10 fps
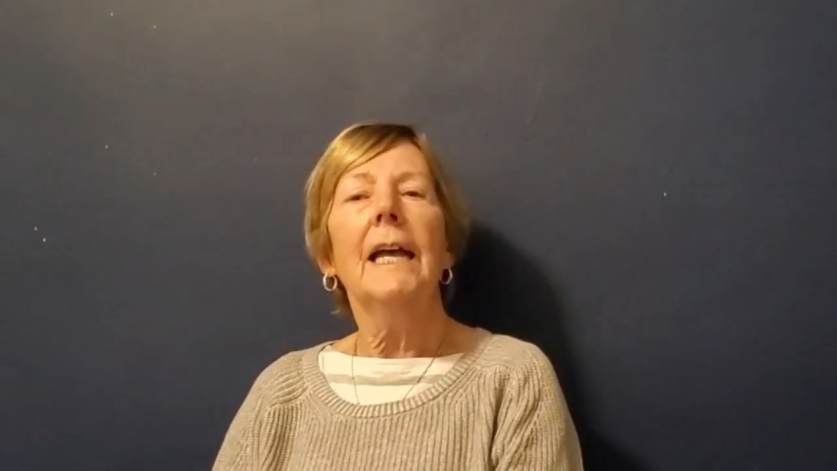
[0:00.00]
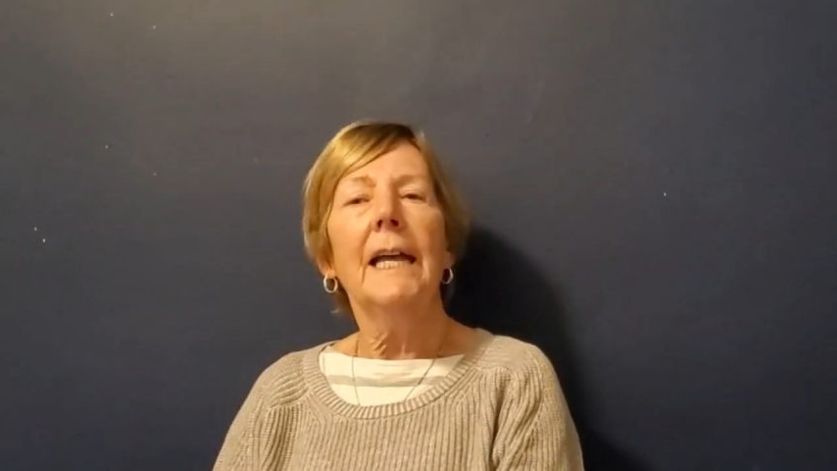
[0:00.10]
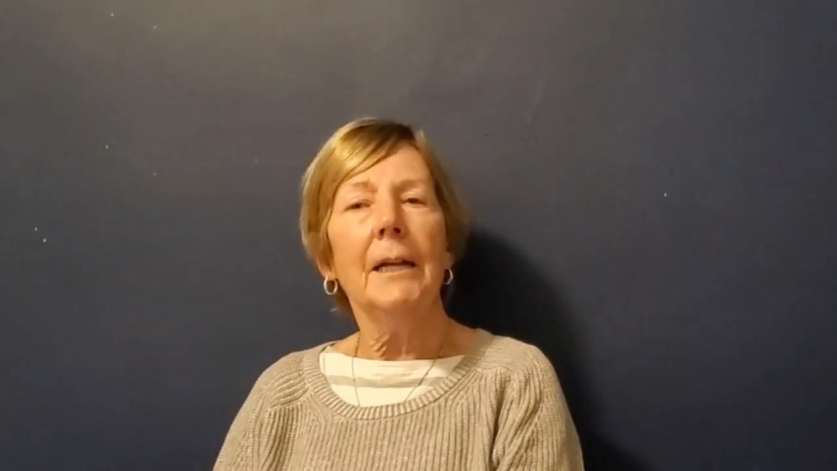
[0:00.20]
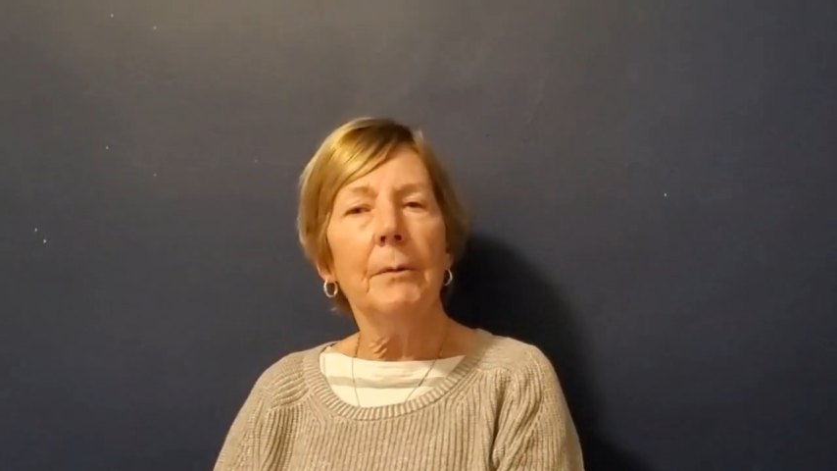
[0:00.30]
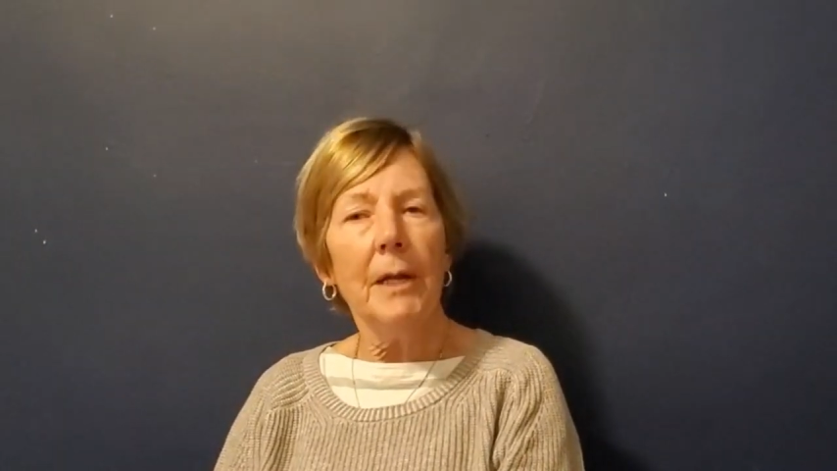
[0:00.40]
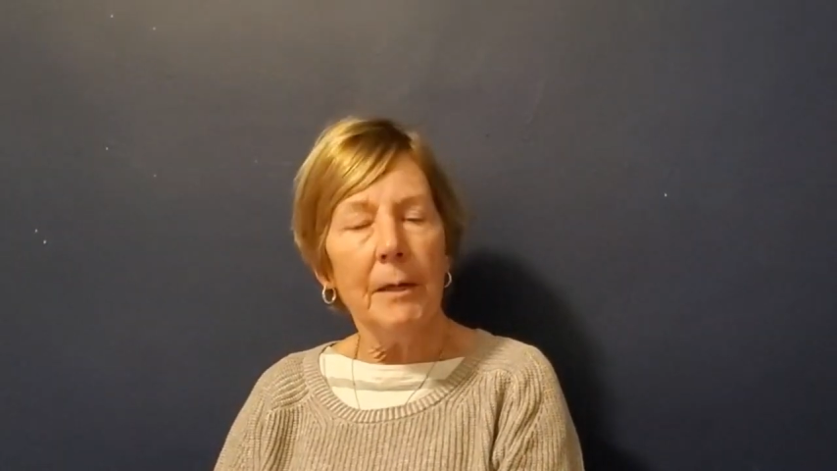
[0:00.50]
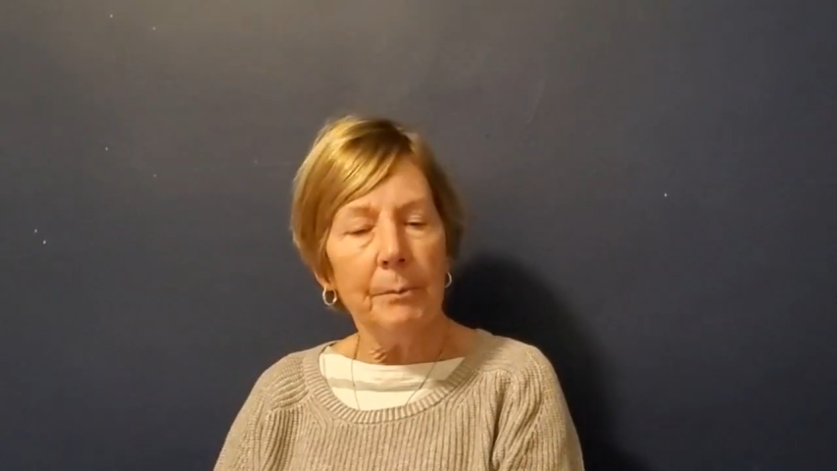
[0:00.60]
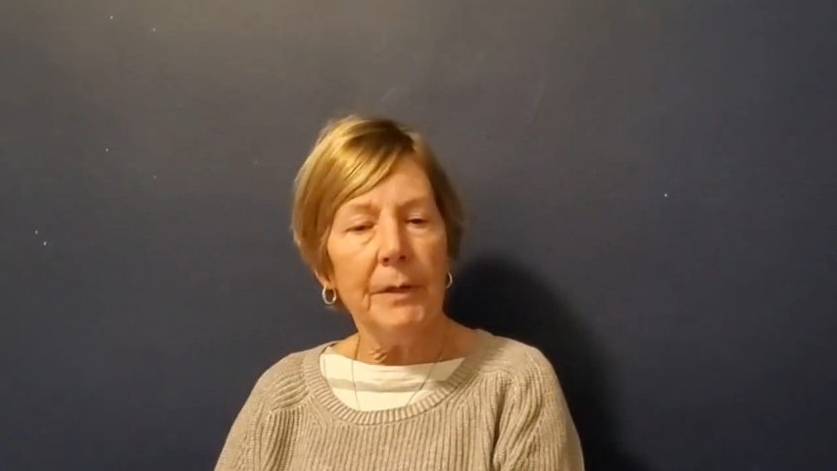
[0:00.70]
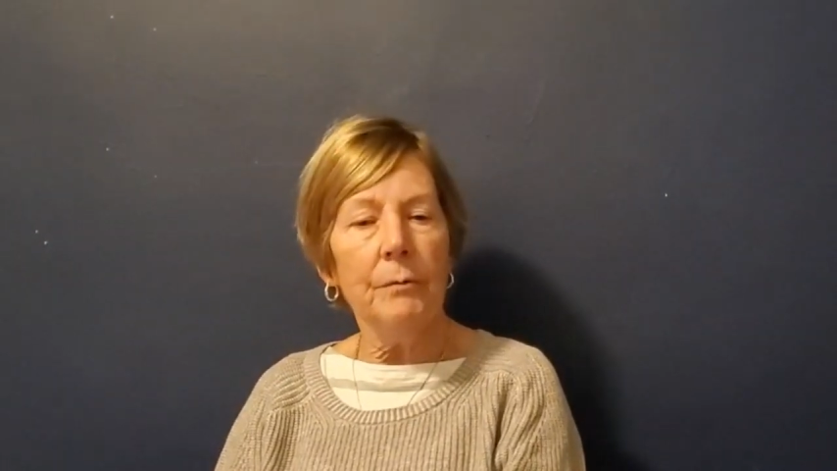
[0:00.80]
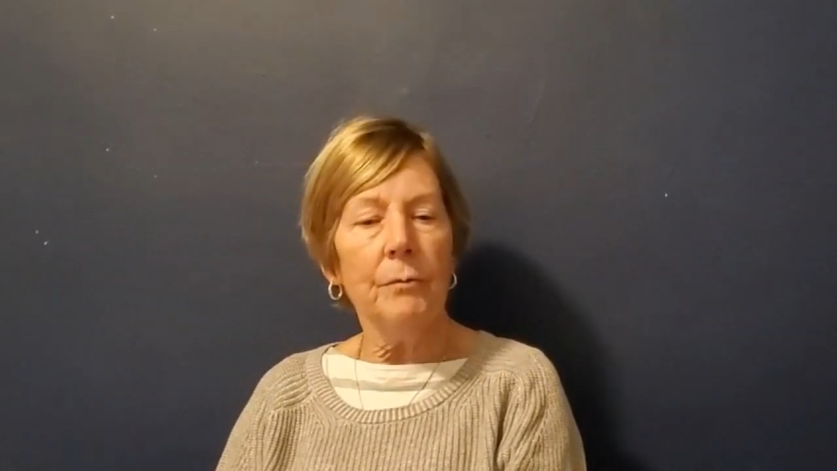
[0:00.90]
and
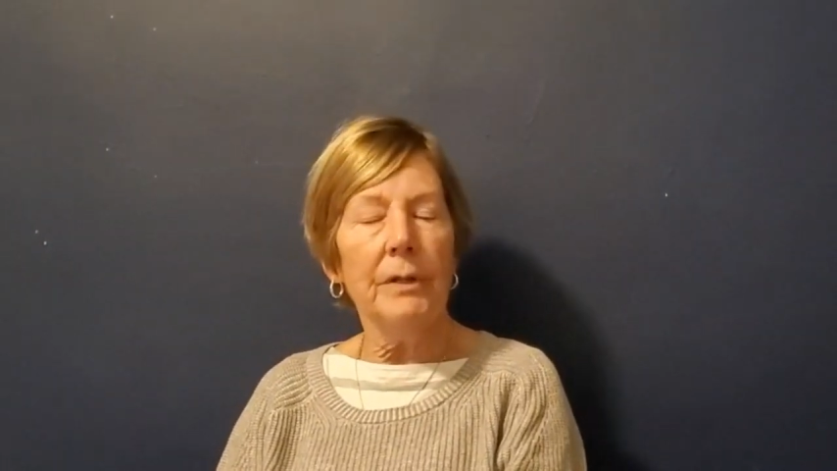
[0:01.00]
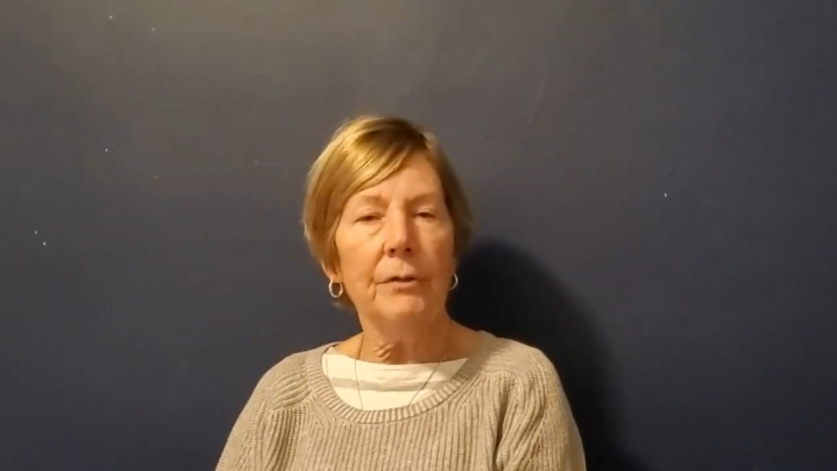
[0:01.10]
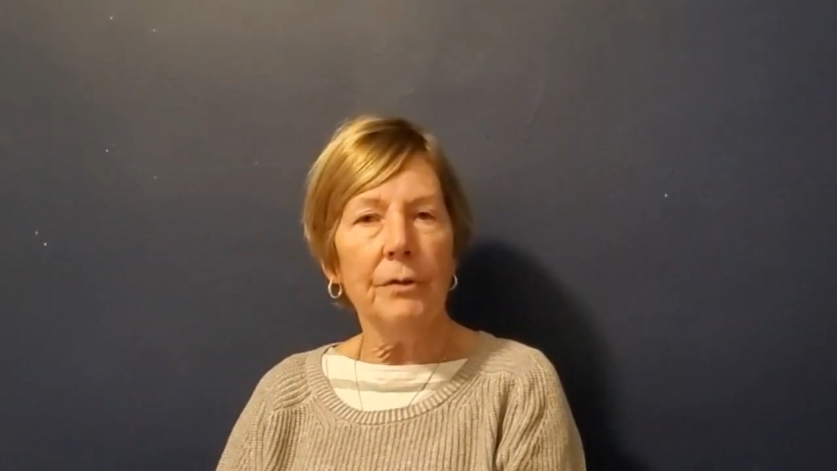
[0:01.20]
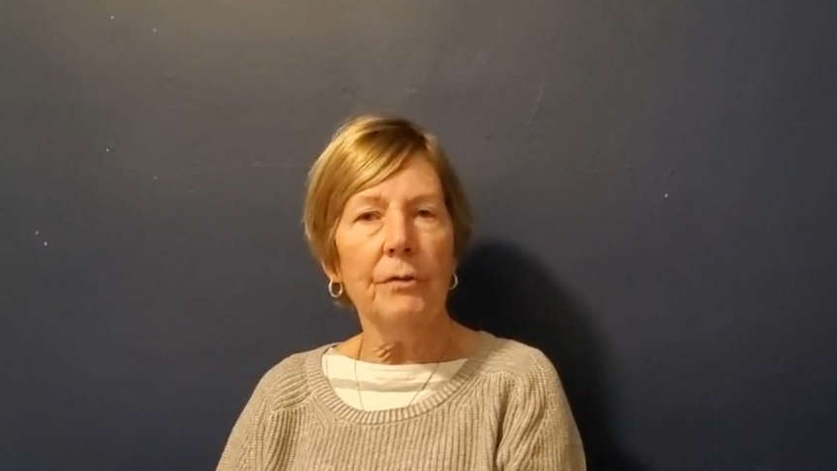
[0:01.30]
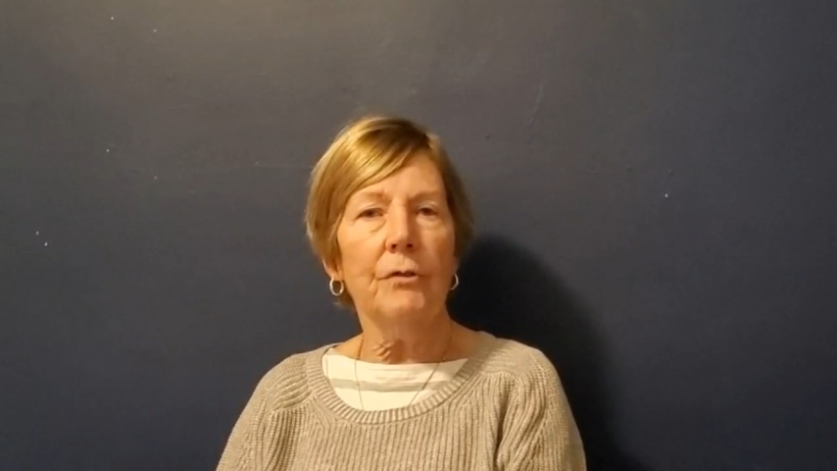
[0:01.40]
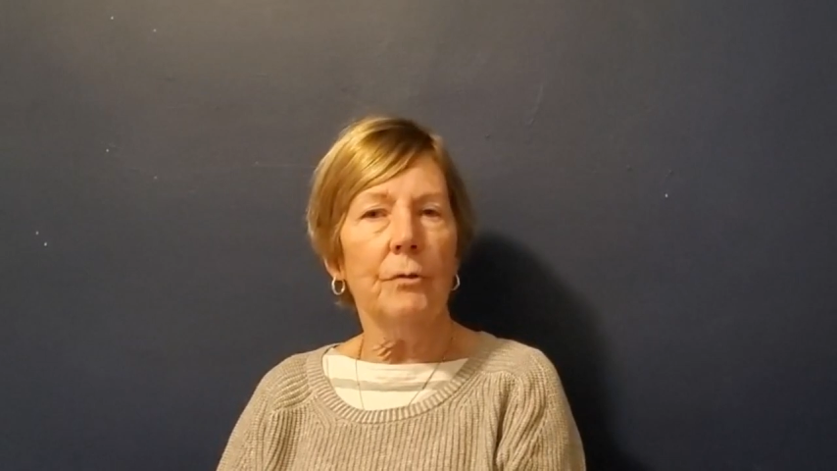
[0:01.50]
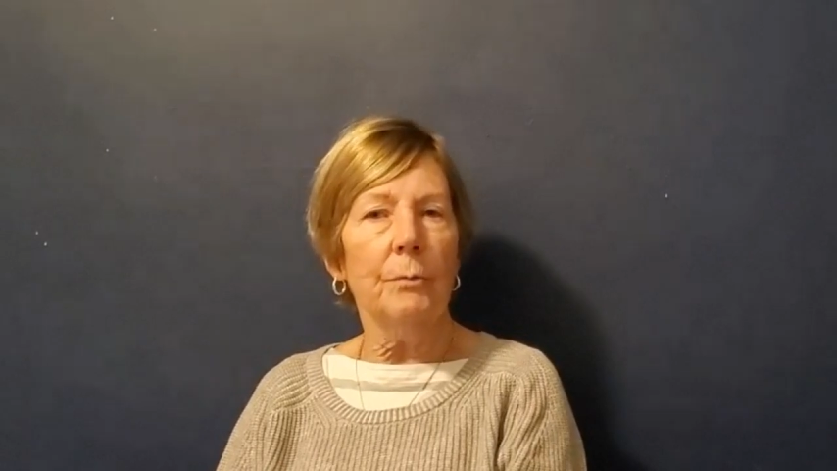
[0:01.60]
had been returned to